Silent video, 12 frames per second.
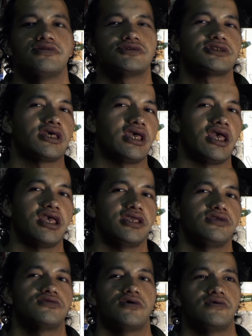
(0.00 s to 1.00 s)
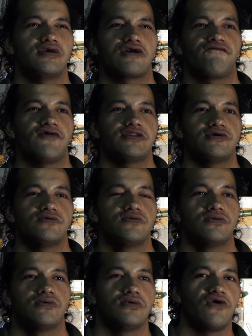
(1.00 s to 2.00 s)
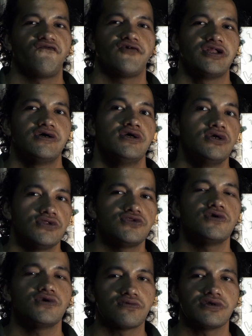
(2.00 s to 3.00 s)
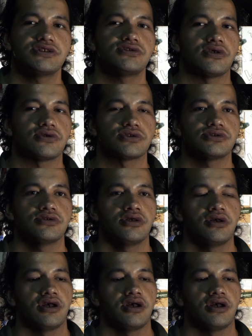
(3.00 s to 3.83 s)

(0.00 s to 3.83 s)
Say, hey, you know, young fellow or old fellow, do your research.